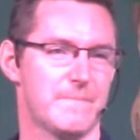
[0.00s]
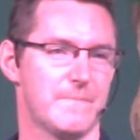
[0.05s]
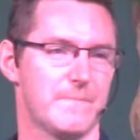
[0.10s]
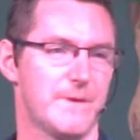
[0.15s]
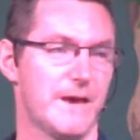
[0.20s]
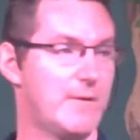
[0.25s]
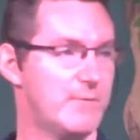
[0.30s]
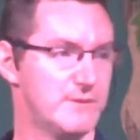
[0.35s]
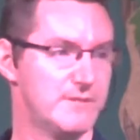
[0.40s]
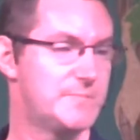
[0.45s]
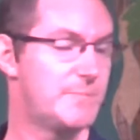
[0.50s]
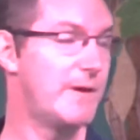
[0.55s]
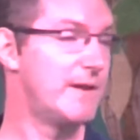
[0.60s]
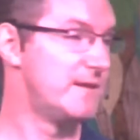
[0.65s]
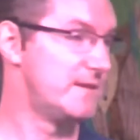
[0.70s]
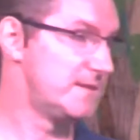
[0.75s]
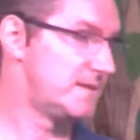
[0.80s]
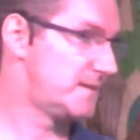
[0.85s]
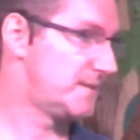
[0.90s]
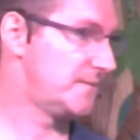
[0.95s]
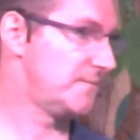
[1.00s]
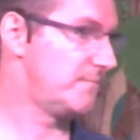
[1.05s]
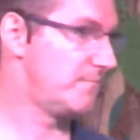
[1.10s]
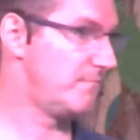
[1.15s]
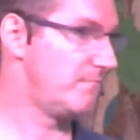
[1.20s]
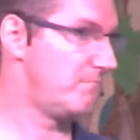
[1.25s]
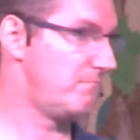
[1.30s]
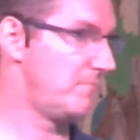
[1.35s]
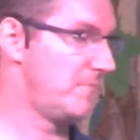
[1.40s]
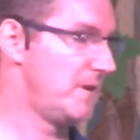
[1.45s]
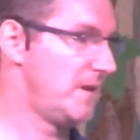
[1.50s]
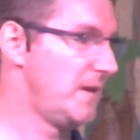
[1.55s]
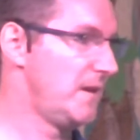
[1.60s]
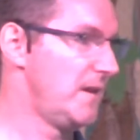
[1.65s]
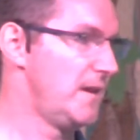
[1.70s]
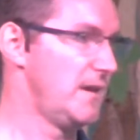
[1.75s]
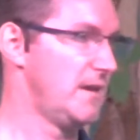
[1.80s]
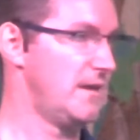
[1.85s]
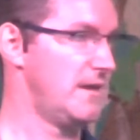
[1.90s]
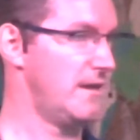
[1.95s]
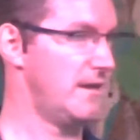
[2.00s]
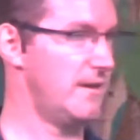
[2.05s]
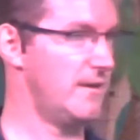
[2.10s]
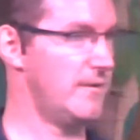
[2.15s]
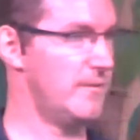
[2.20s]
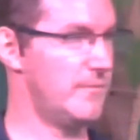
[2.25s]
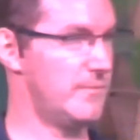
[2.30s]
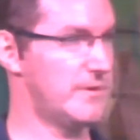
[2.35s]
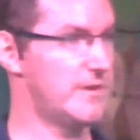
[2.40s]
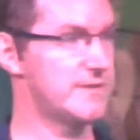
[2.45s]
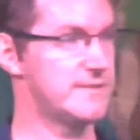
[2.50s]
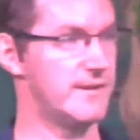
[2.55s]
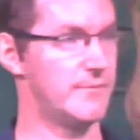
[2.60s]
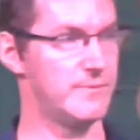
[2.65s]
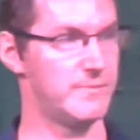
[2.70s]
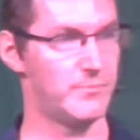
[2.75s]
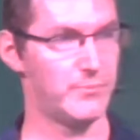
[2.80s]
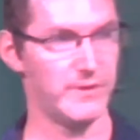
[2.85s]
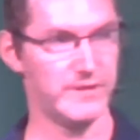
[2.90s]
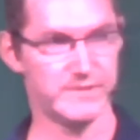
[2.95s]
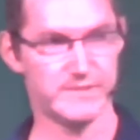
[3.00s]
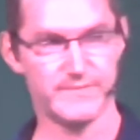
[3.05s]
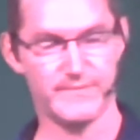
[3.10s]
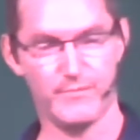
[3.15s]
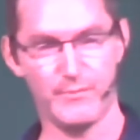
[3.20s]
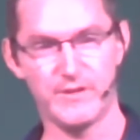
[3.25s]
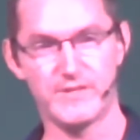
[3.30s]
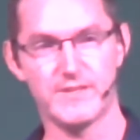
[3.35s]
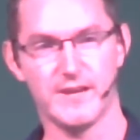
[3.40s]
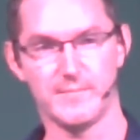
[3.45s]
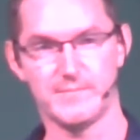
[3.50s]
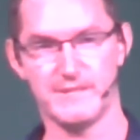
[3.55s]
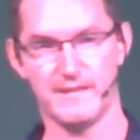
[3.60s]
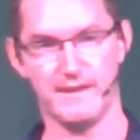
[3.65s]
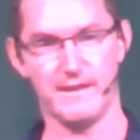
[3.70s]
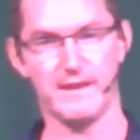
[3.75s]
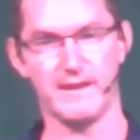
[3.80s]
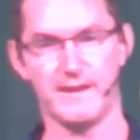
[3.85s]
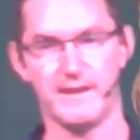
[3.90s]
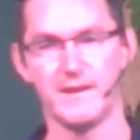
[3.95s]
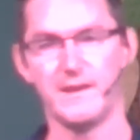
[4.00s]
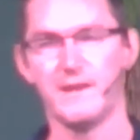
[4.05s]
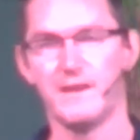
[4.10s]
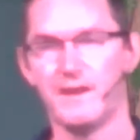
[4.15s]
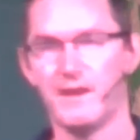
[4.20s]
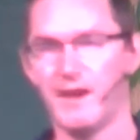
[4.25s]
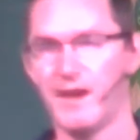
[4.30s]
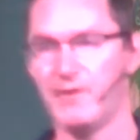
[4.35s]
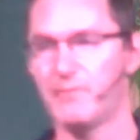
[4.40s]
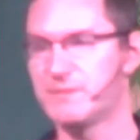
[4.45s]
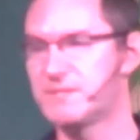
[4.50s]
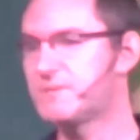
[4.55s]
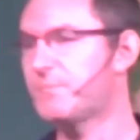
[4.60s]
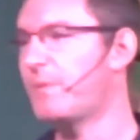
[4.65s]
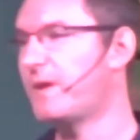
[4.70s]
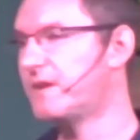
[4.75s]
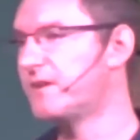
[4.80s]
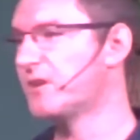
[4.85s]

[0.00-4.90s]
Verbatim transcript: I would spend, because I would preach 3 times a year, I would spend